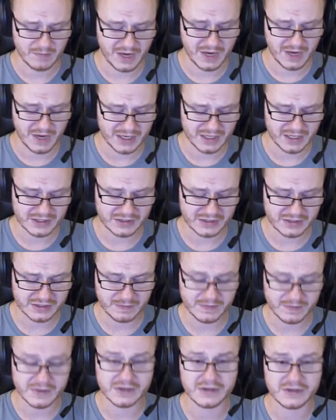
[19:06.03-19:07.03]
My next
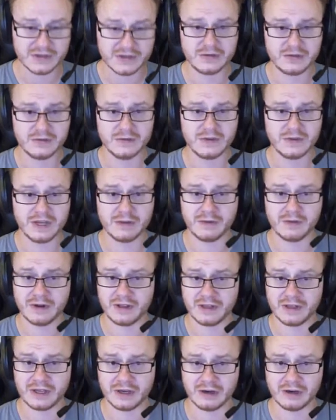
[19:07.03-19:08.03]
step is to get rid
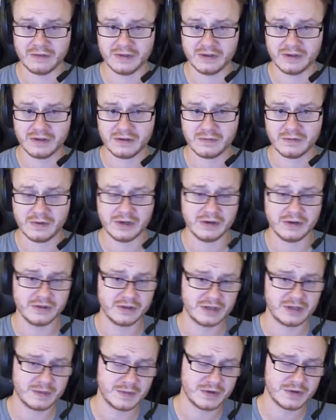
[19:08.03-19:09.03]
of the Kelvin. We know
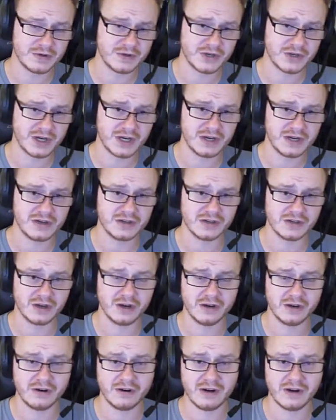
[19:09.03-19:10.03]
the temperature change is
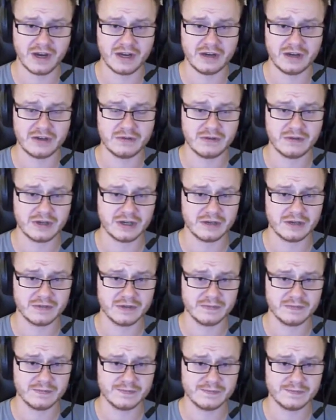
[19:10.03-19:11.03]
192
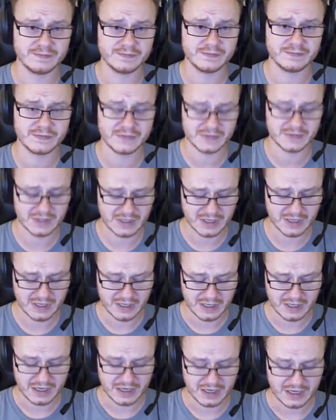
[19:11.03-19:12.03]
Kelvin.
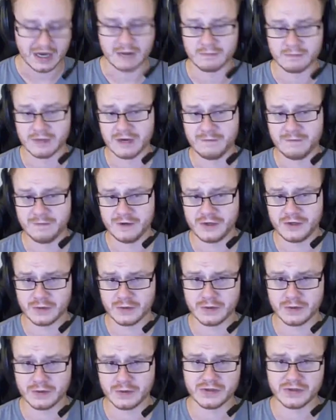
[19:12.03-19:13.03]
I'm left with
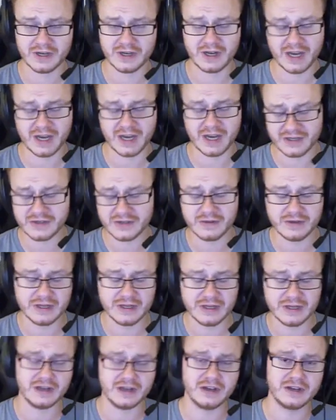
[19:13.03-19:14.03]
joules, and I still
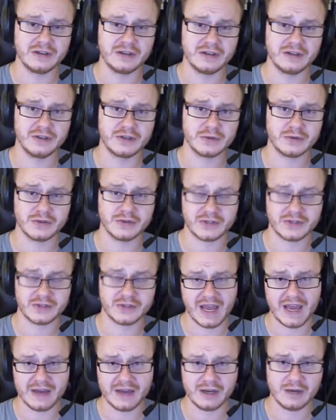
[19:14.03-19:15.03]
need it in kilojoules
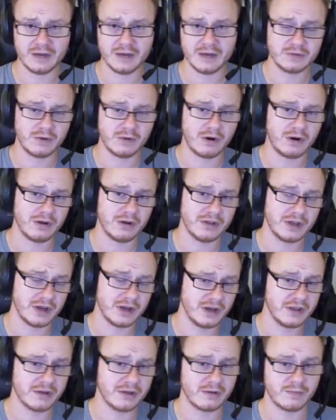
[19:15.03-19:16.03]
to add up to all the
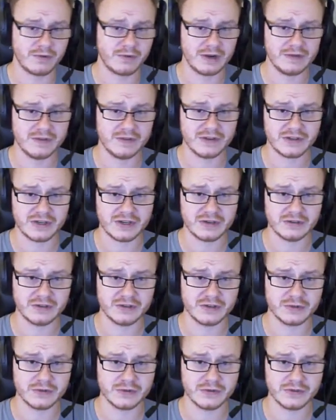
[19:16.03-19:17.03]
other previous
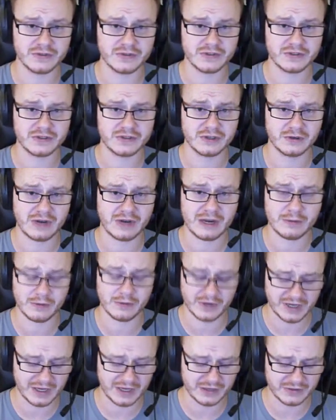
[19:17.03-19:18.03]
kilojoules. So I
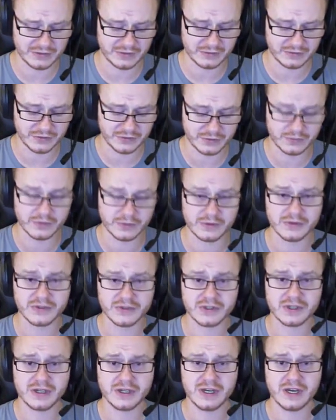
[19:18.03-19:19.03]
will cancel
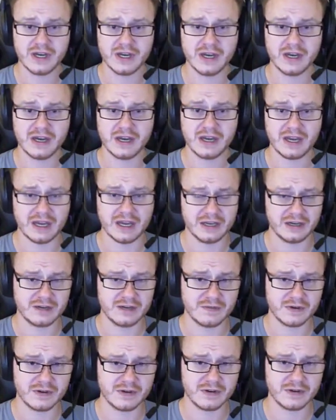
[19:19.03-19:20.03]
joules and
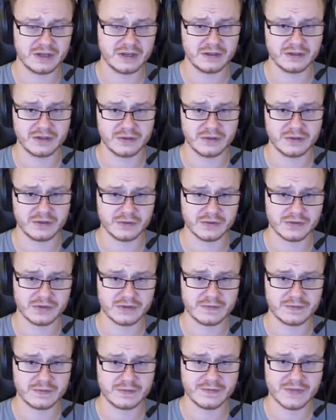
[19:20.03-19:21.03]
convert to
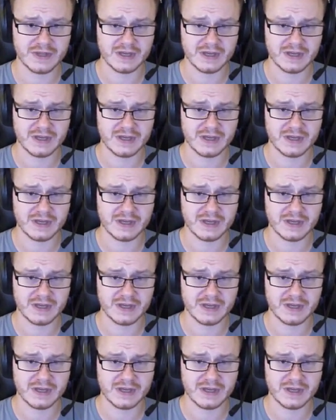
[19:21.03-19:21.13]
kilojoules.